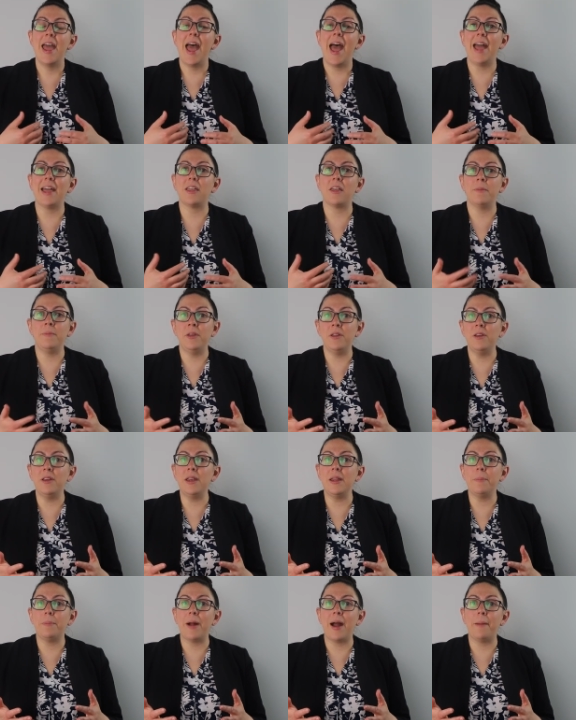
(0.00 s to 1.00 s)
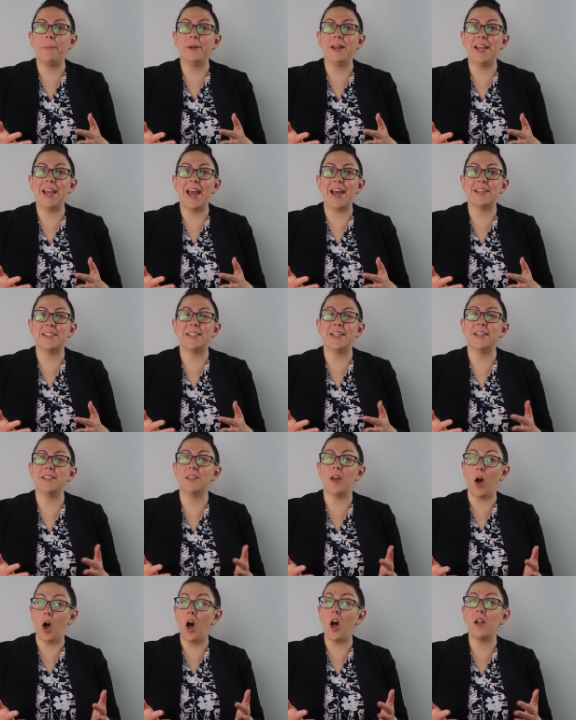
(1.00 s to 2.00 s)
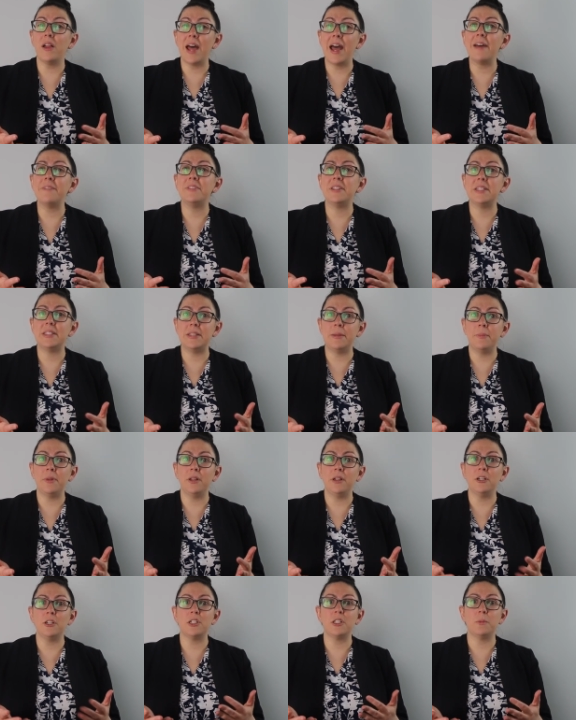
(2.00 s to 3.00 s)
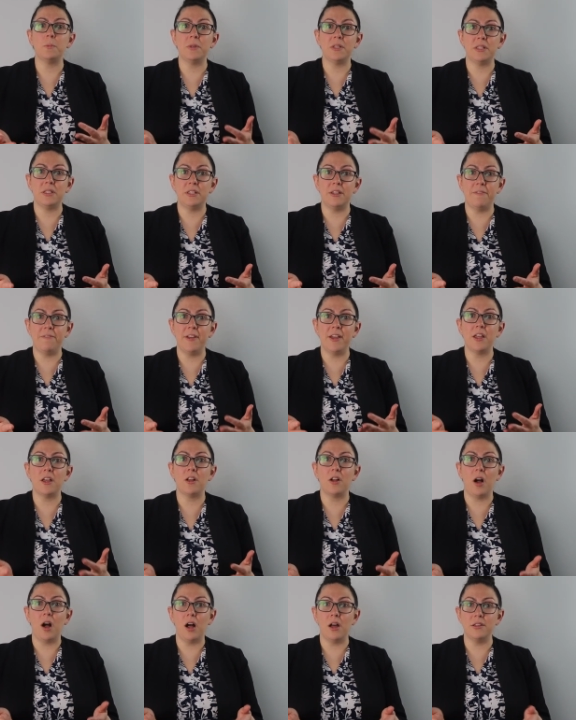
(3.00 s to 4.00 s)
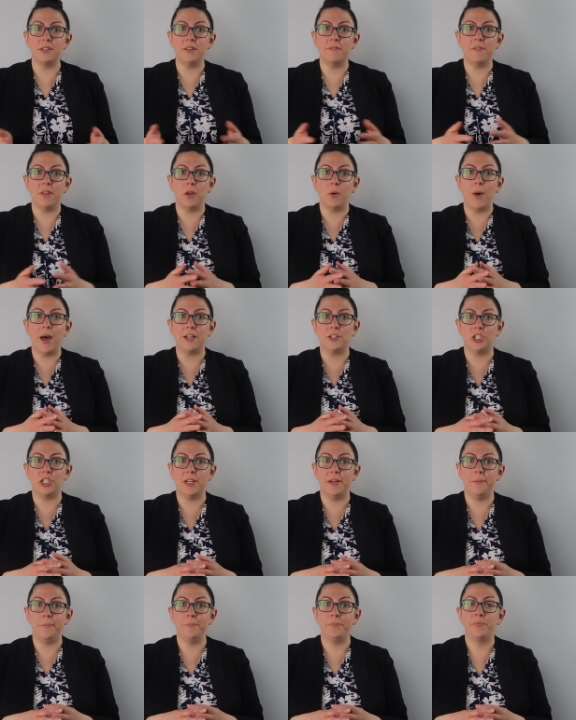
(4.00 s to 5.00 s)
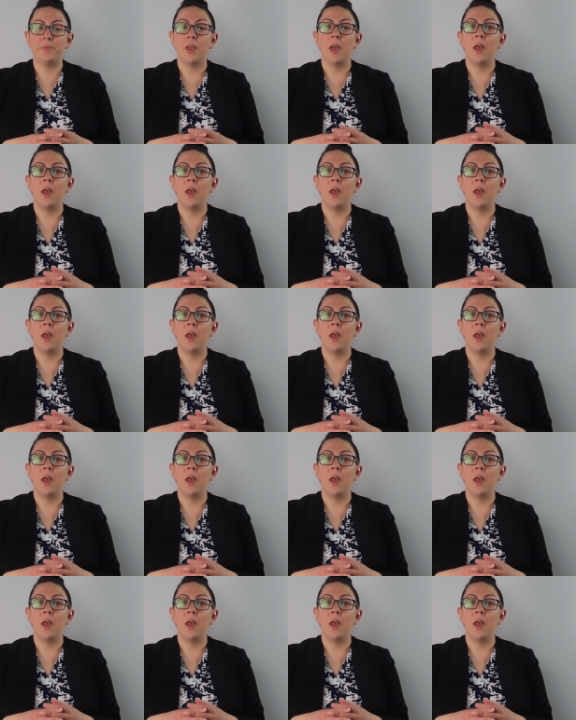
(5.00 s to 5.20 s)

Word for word: and community property essays all have similar specific calls of the question.